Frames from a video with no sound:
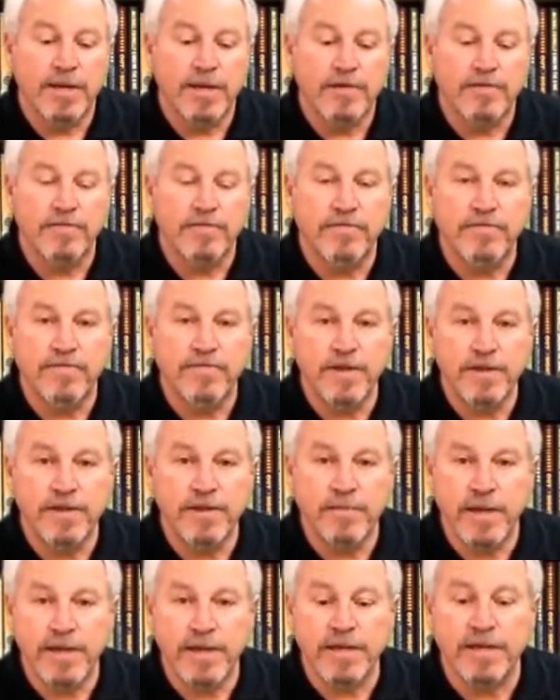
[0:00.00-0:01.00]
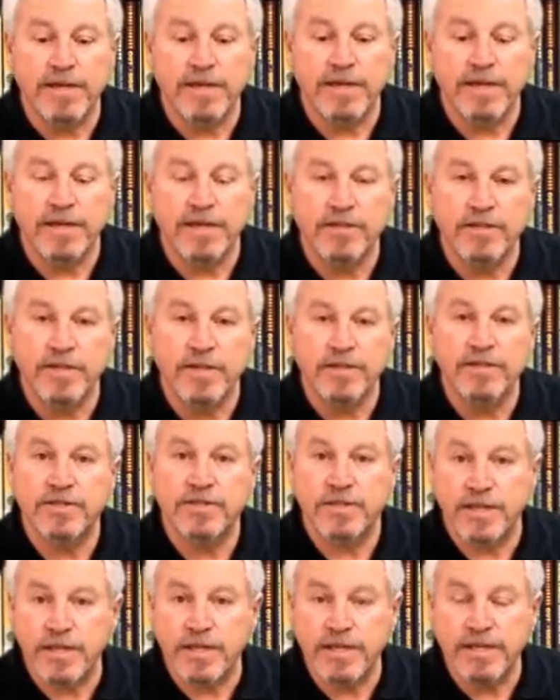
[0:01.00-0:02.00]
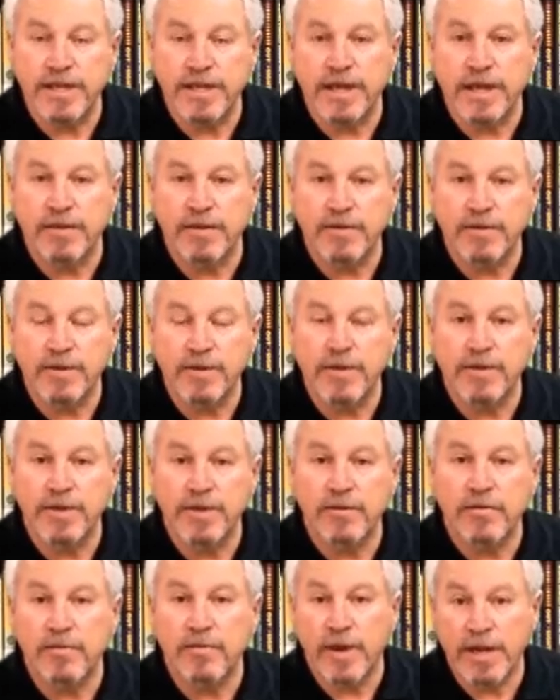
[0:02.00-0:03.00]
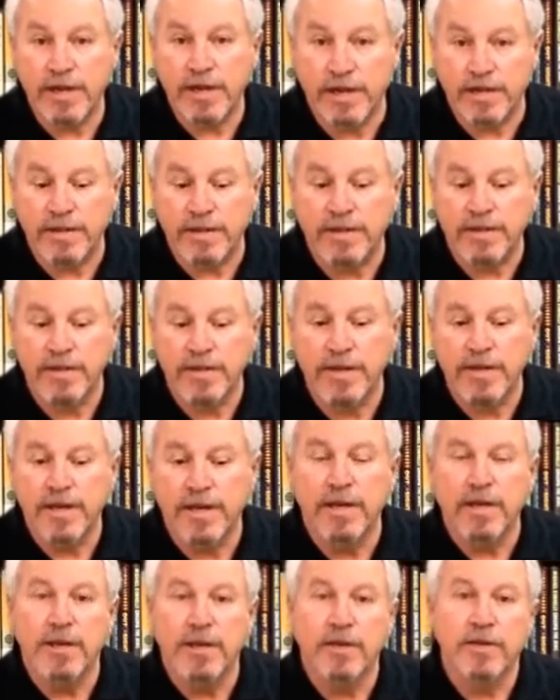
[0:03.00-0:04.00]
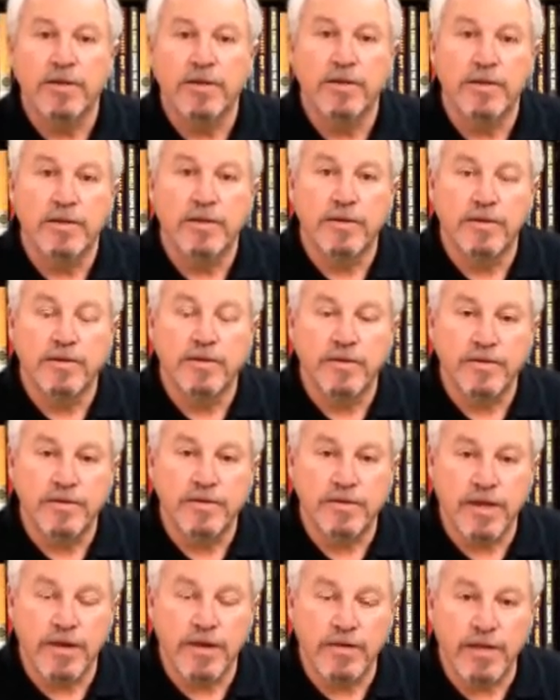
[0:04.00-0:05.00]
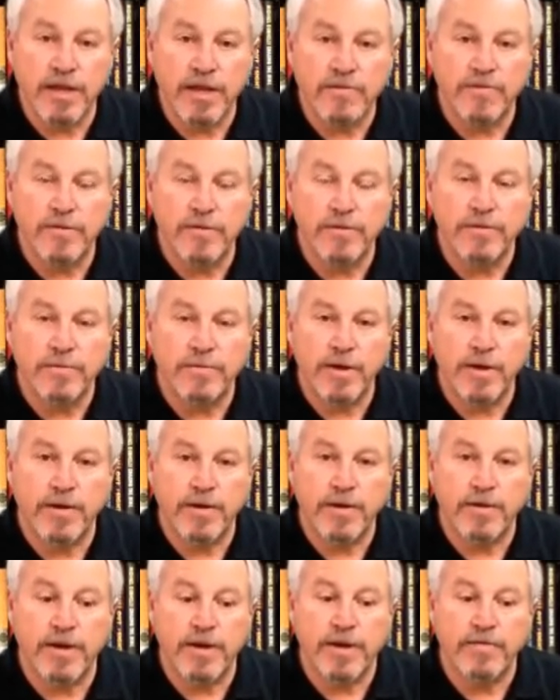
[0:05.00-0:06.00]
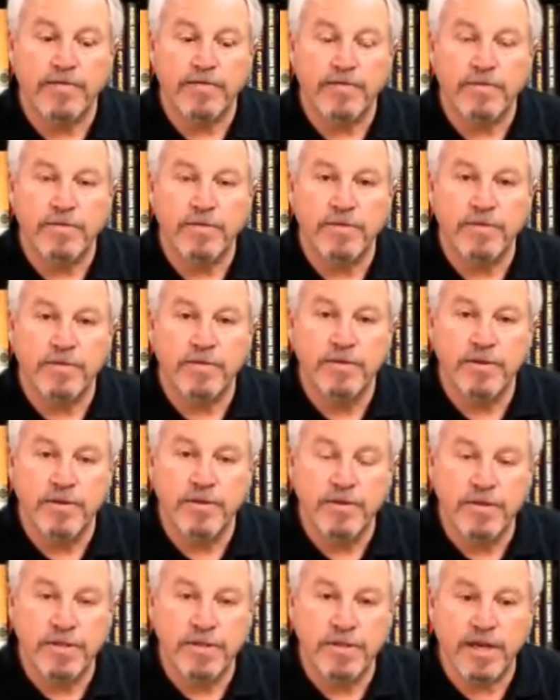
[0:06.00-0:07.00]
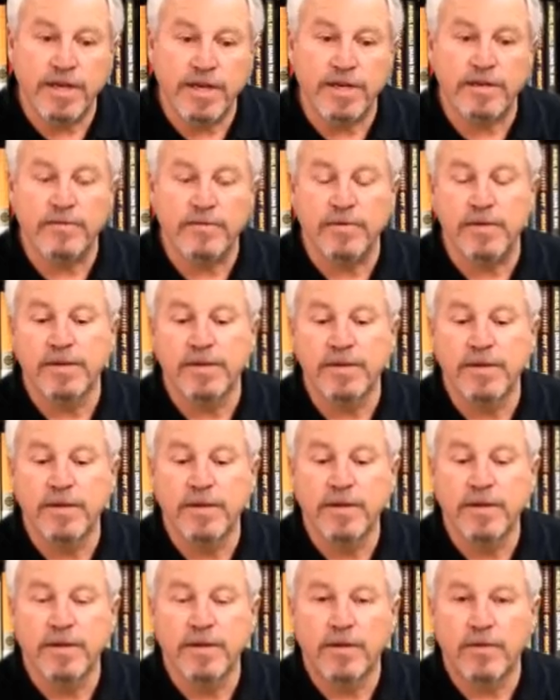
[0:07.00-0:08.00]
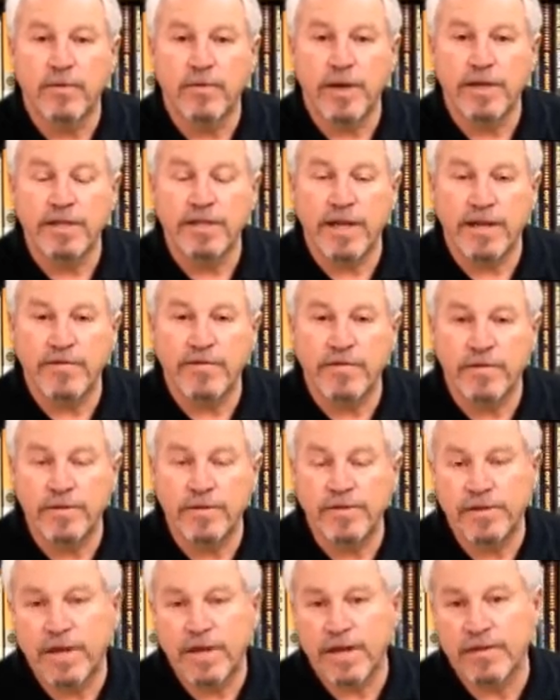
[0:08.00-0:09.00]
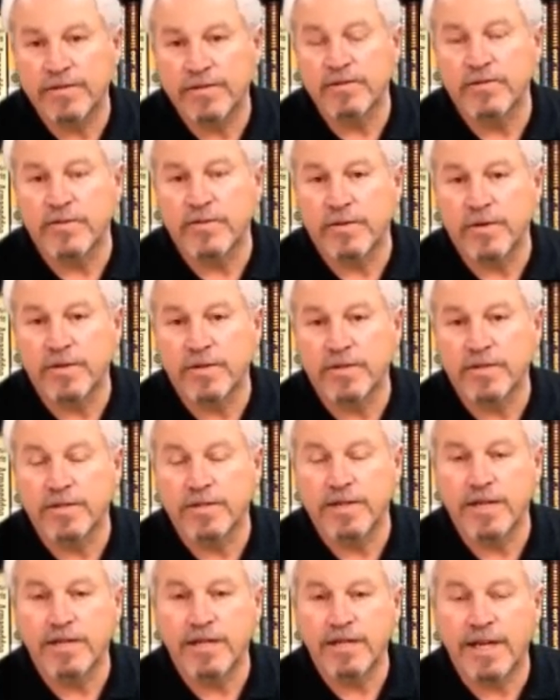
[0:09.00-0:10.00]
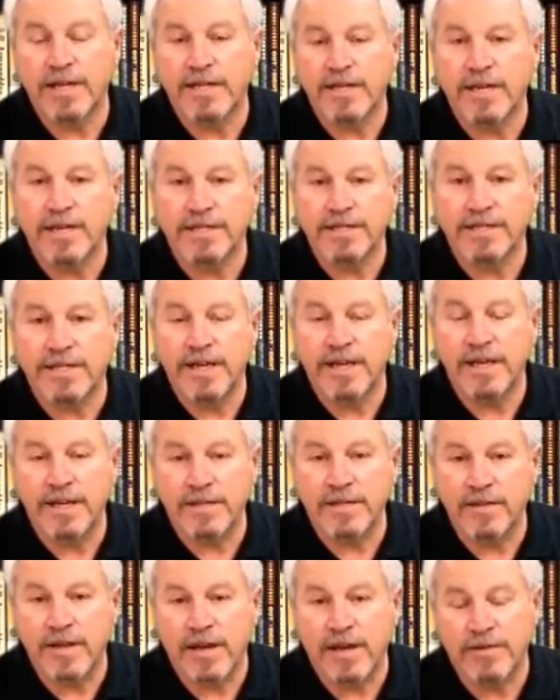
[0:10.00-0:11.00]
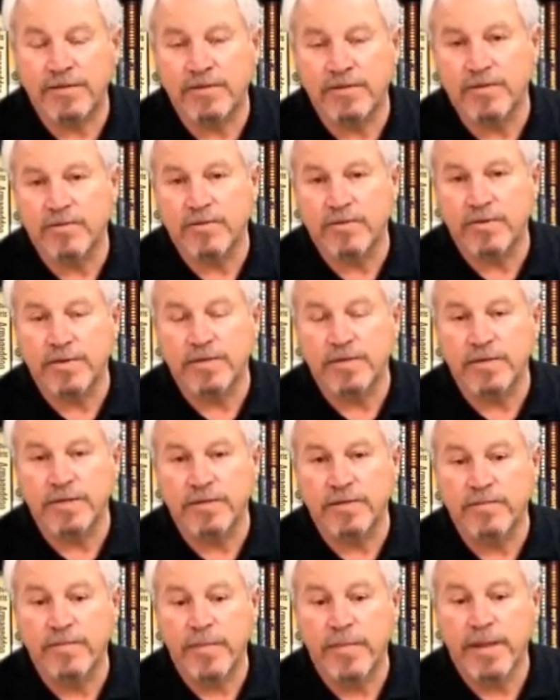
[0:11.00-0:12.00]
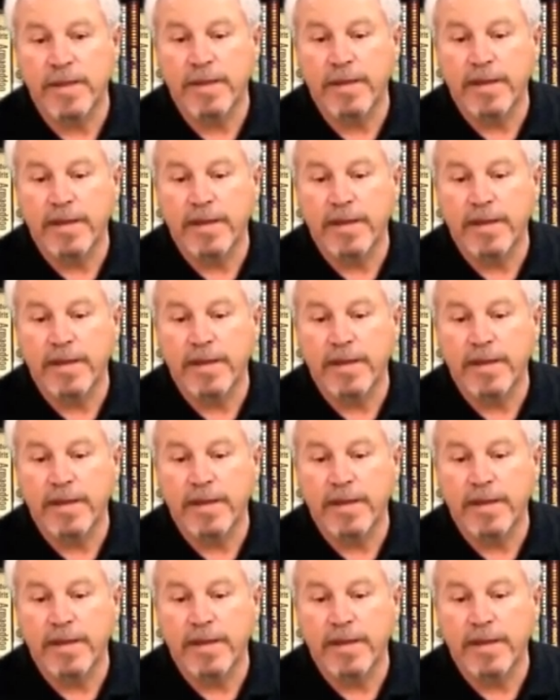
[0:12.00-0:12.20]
But fundamentally, it's just sitting down and writing. Start that first paragraph. Do the second one. Write that first 1,000 words. Get that next 10,000 words in.